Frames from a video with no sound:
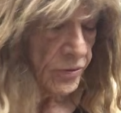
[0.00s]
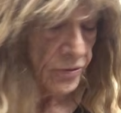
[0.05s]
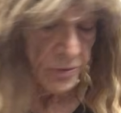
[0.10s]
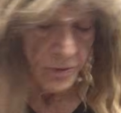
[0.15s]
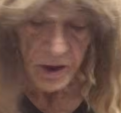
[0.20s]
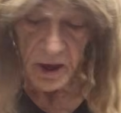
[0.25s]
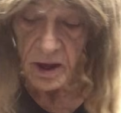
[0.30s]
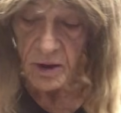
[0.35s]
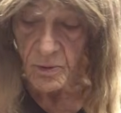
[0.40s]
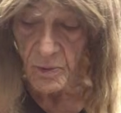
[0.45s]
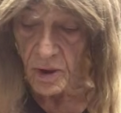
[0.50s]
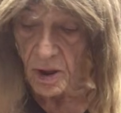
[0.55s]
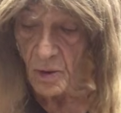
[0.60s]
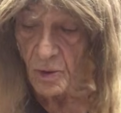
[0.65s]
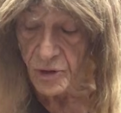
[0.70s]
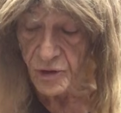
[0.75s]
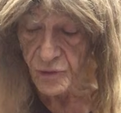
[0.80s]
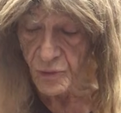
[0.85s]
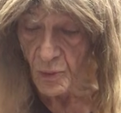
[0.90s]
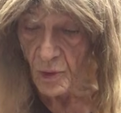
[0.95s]
So anyway,
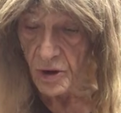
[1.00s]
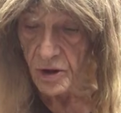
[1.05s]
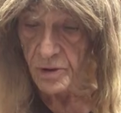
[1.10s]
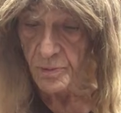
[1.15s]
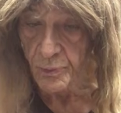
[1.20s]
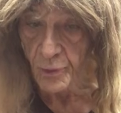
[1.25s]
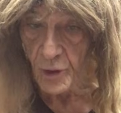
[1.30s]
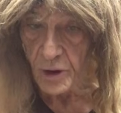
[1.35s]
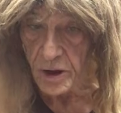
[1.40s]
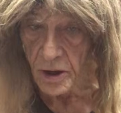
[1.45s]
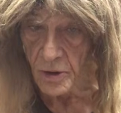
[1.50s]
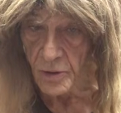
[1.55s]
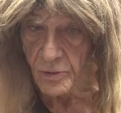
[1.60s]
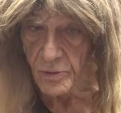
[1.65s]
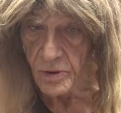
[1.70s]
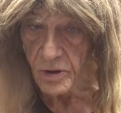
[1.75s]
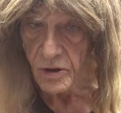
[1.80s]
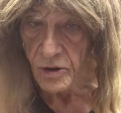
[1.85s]
I just wanted to point out,